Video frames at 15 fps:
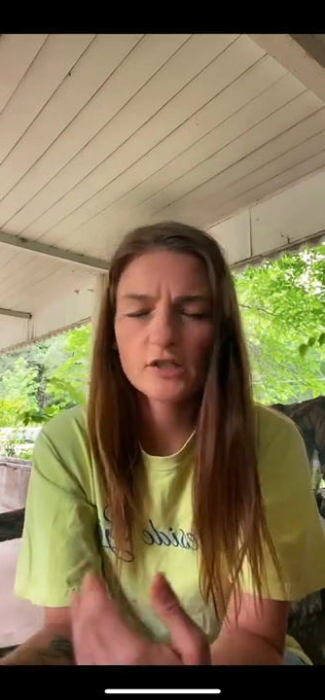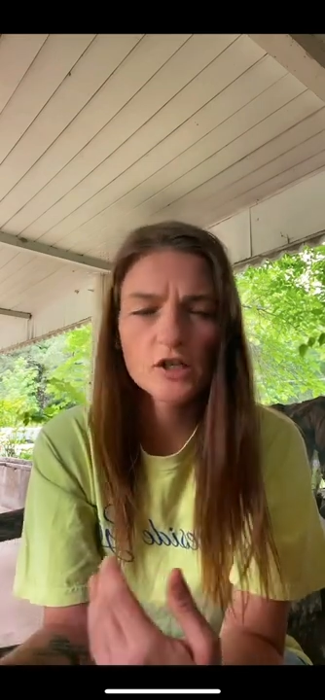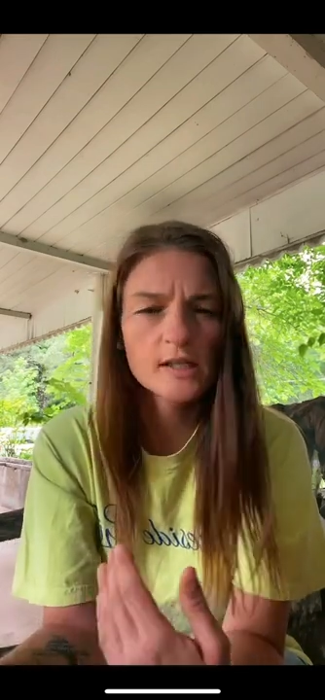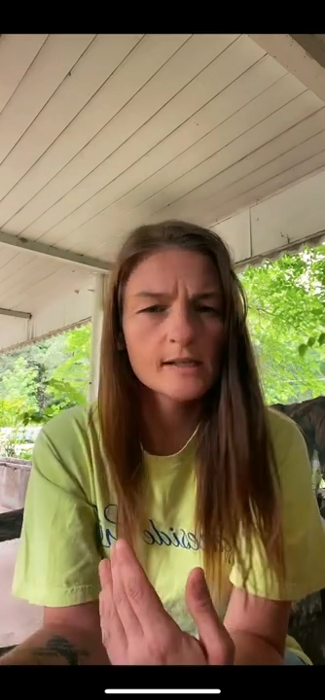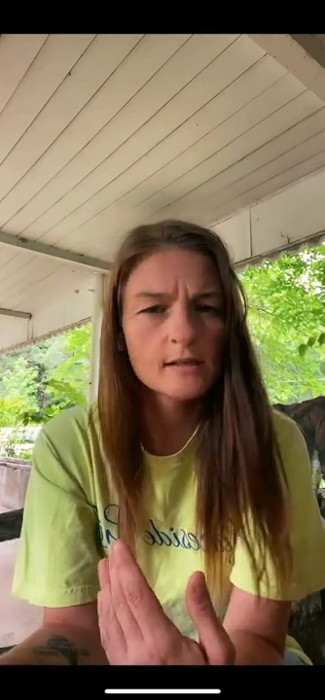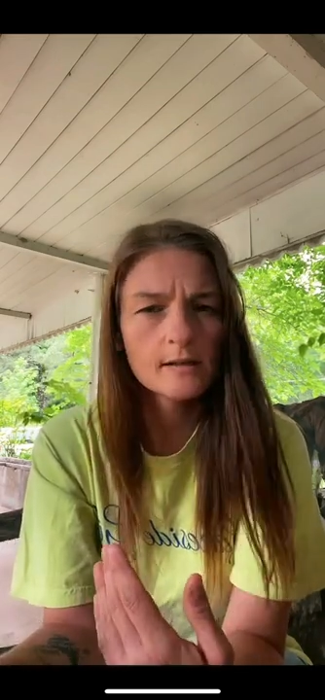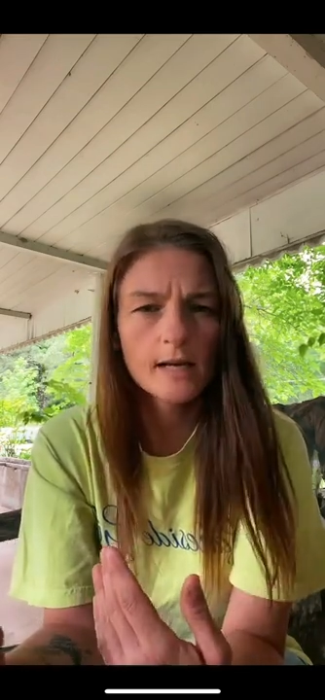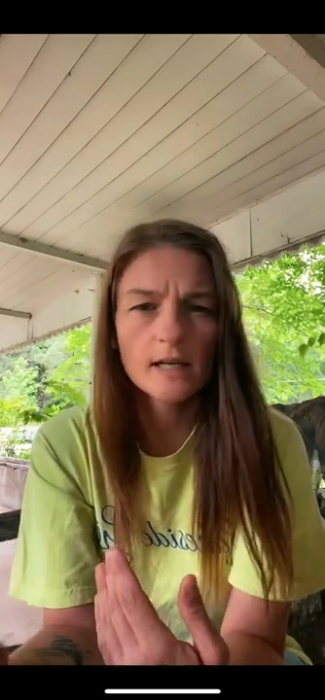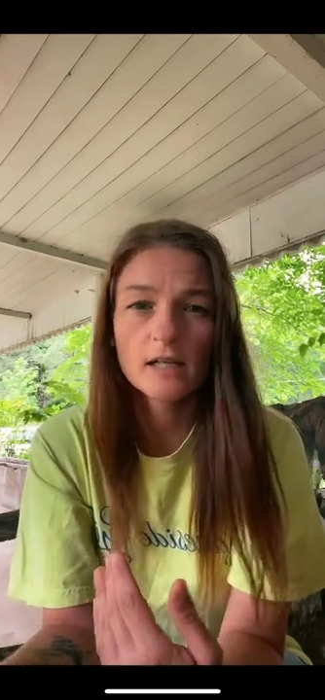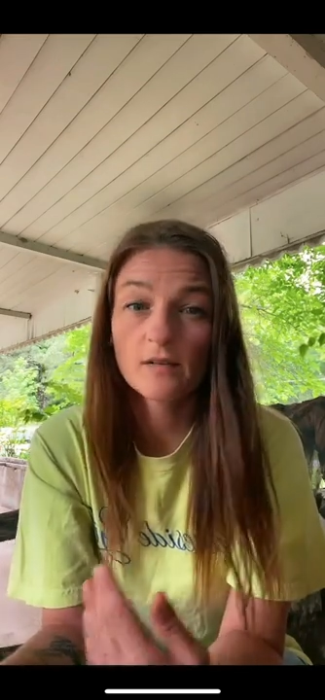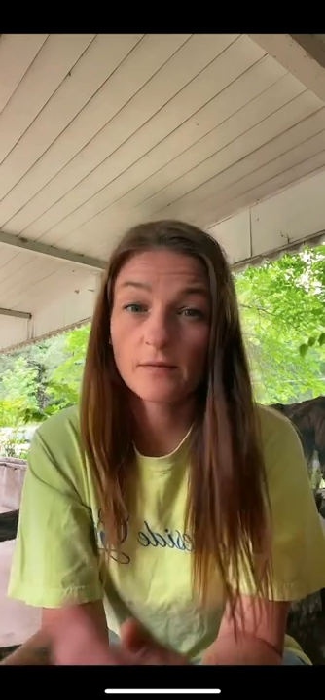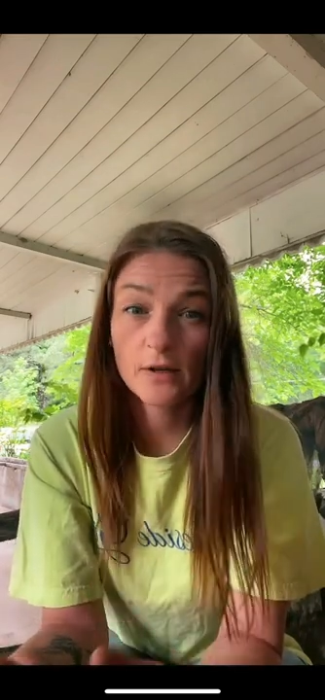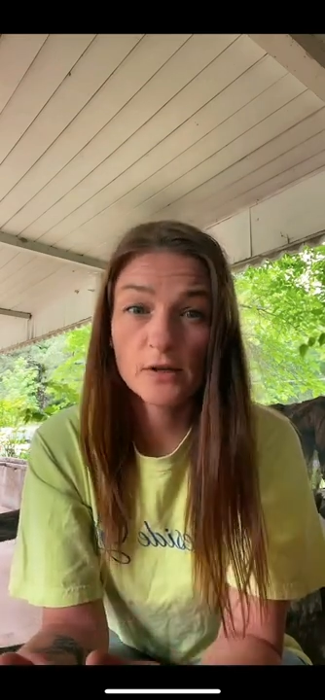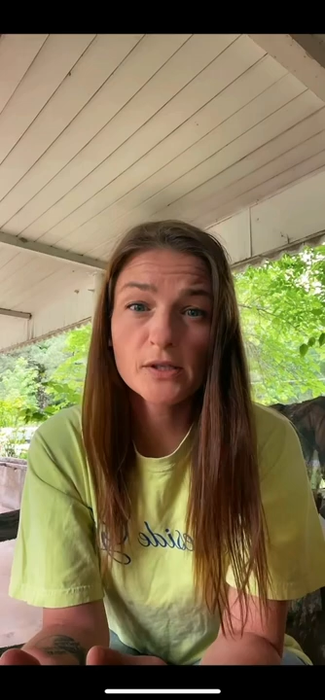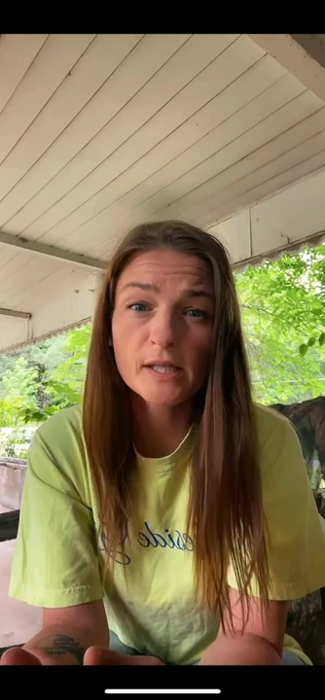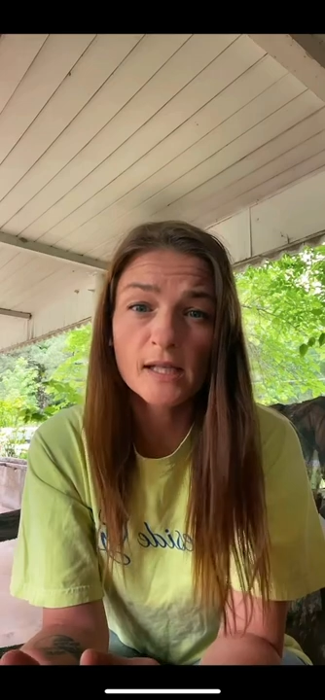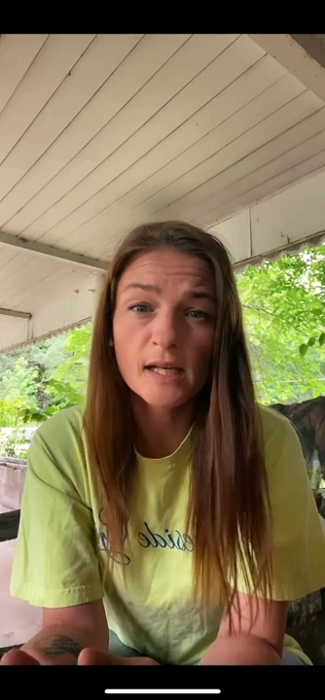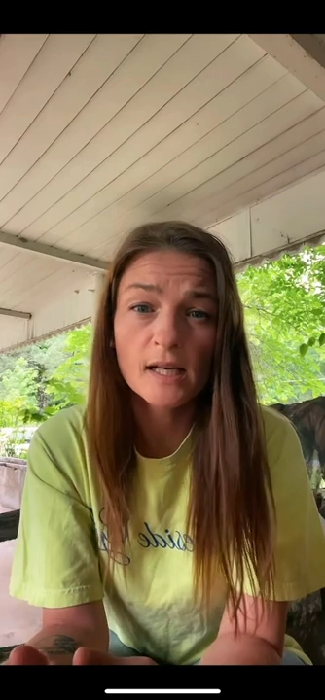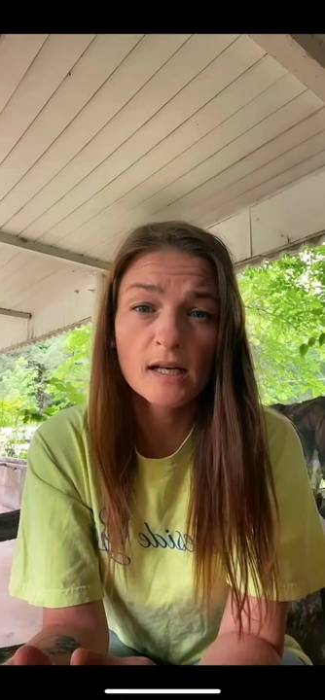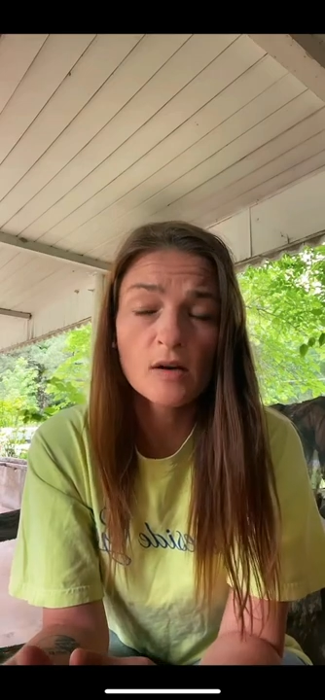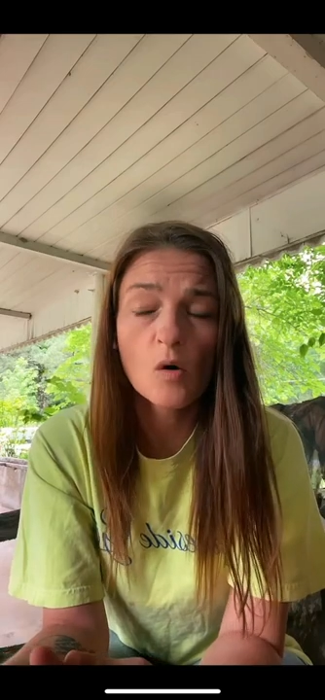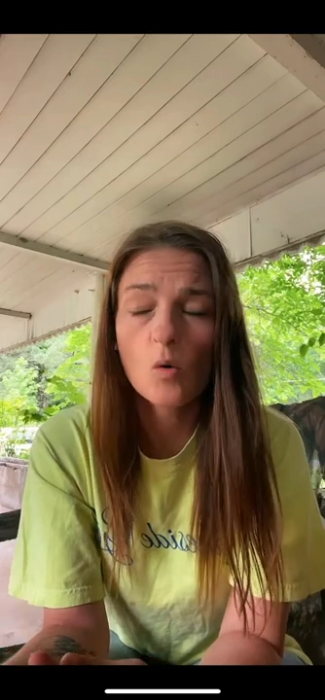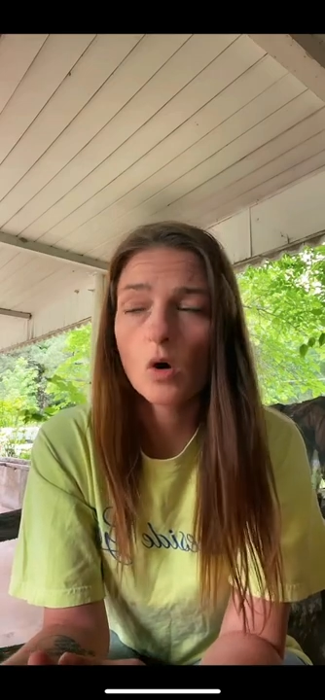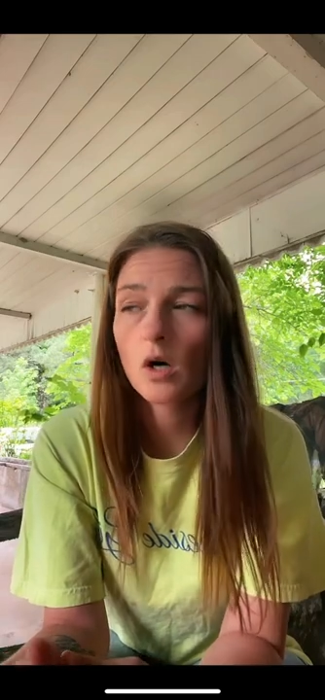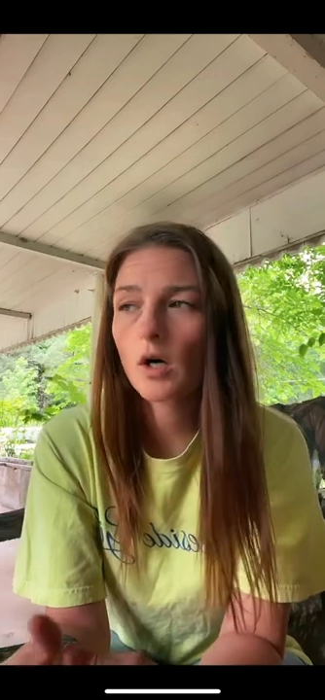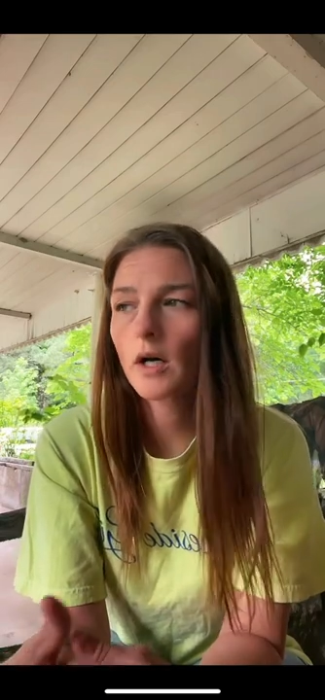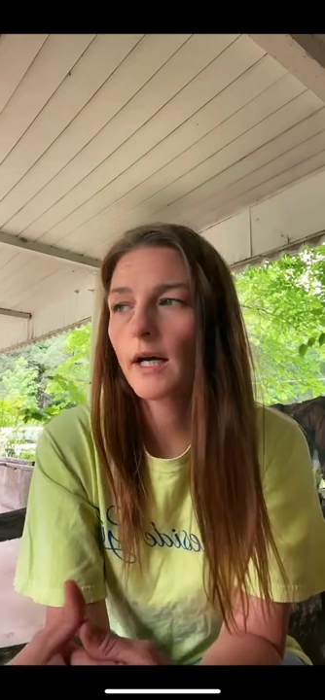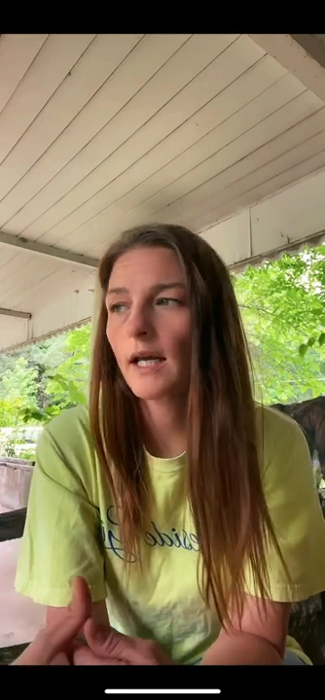just create diversity or